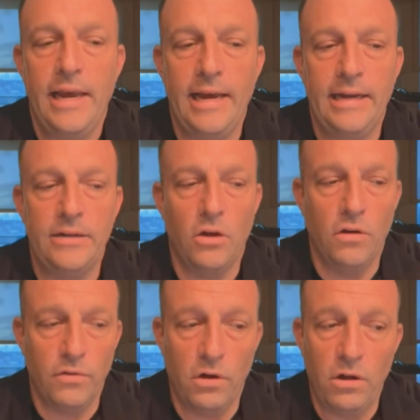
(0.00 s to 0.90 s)
And
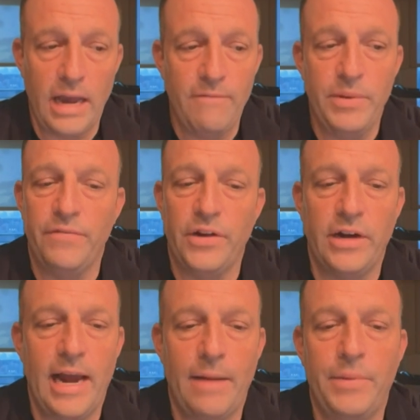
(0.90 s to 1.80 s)
overall, I've been
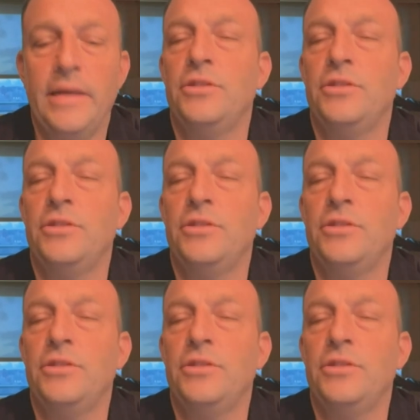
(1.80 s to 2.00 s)
very happy.